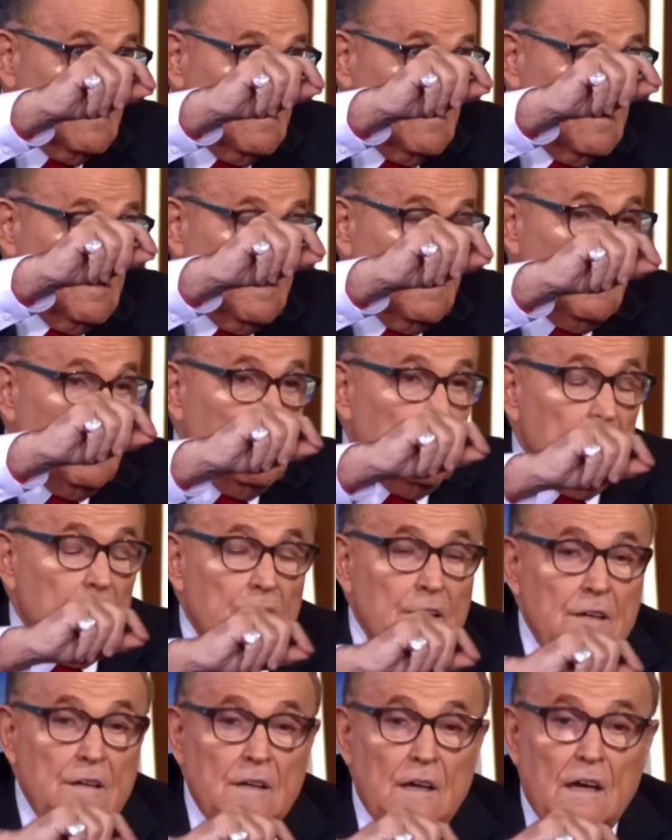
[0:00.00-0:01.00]

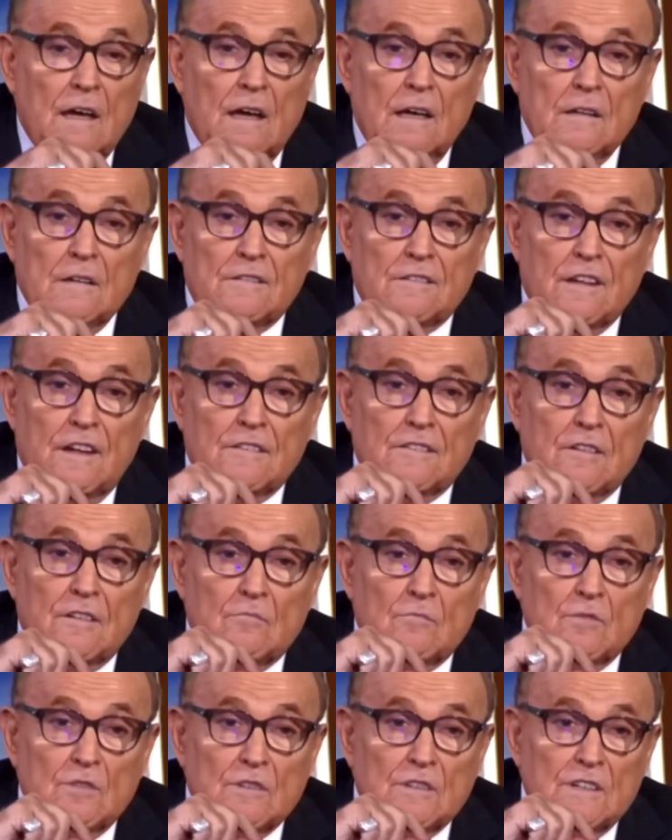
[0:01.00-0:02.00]
And I said
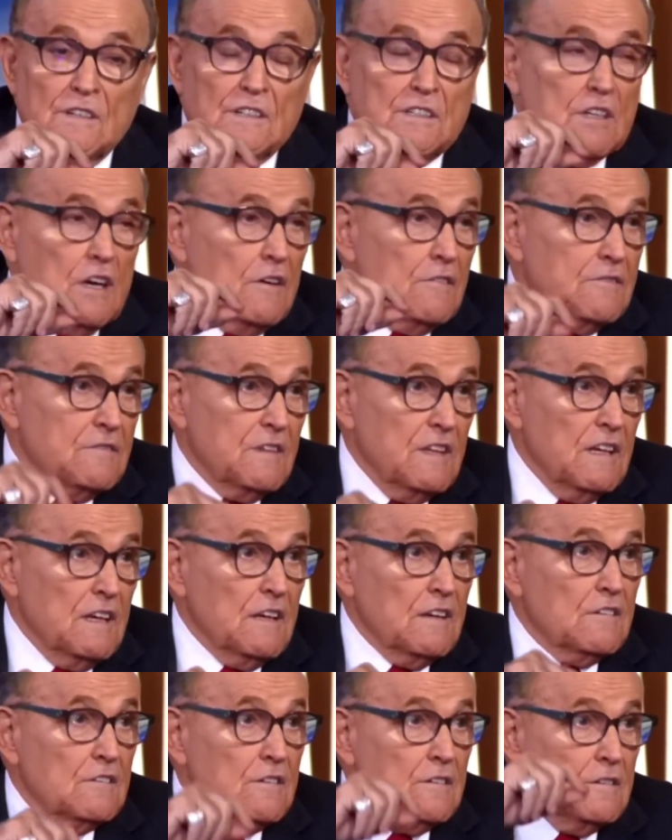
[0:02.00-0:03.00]
some really tough
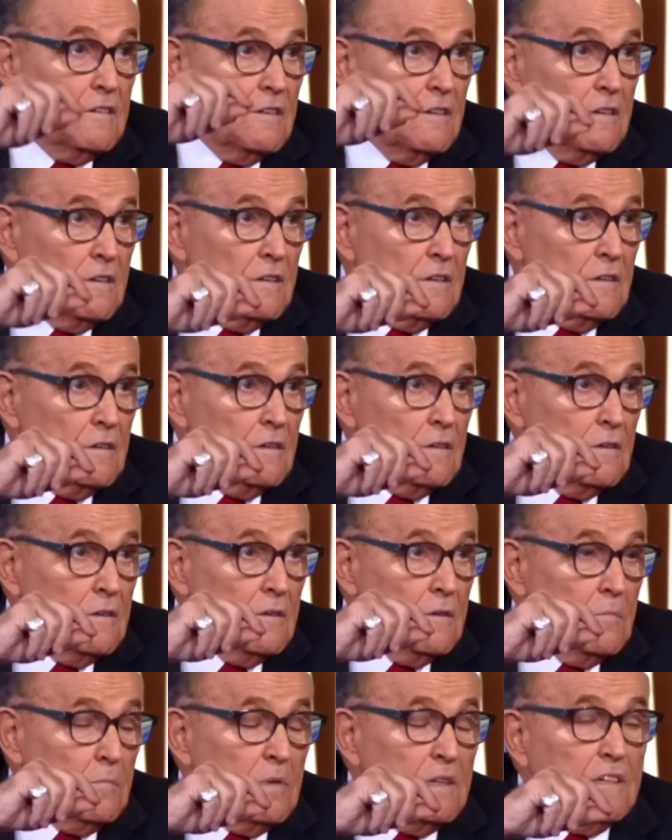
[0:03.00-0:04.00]
things,
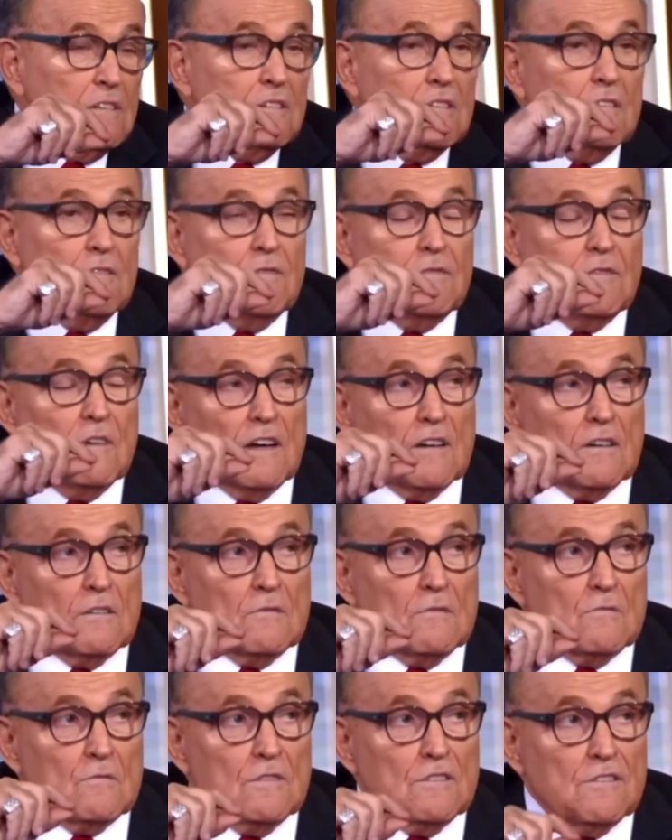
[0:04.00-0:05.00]
but isn't the
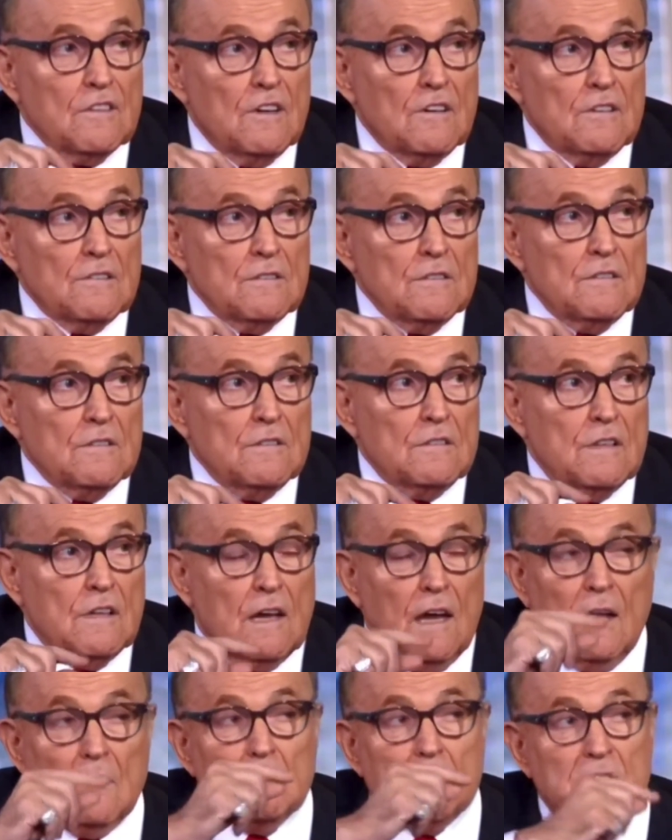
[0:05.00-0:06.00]
final result that
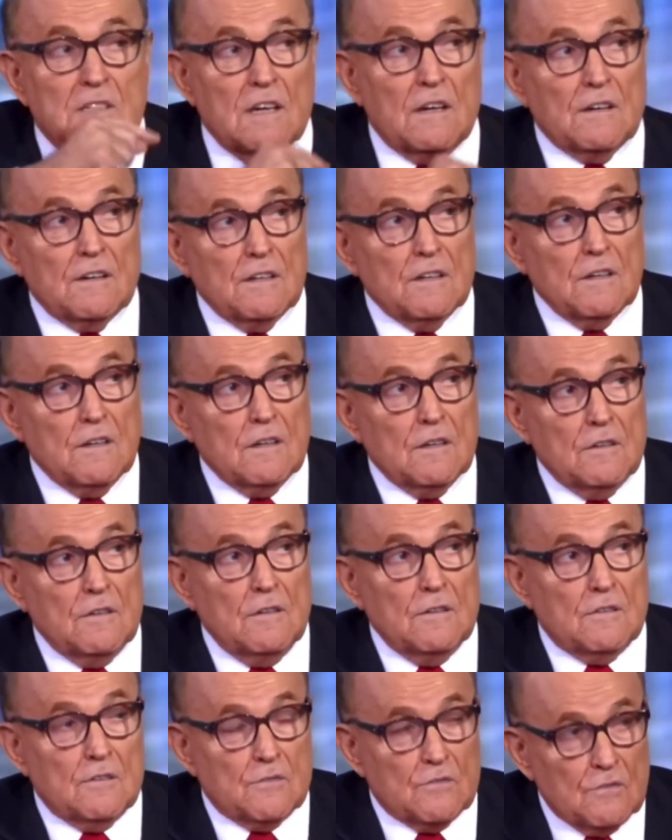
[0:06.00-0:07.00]
I'm telling
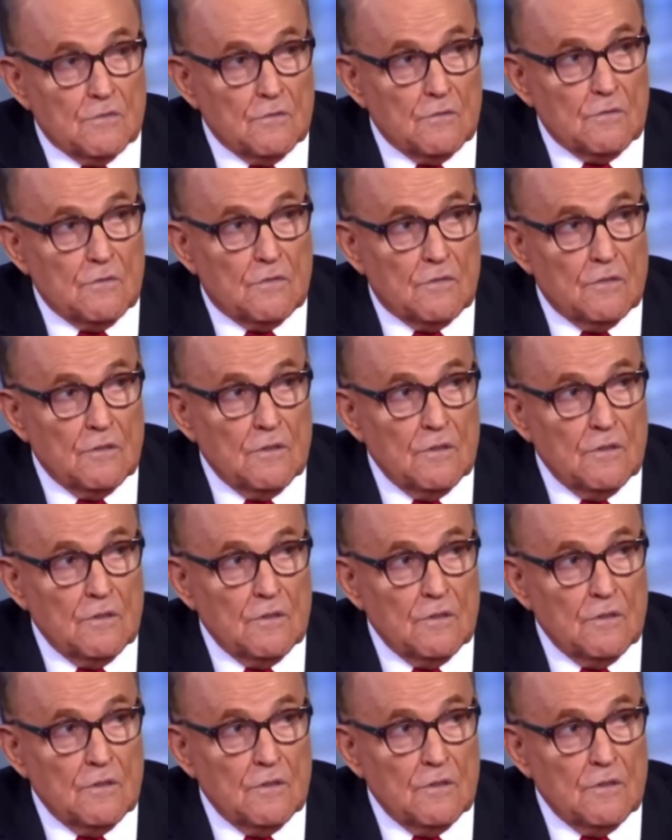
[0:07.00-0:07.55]
the truth,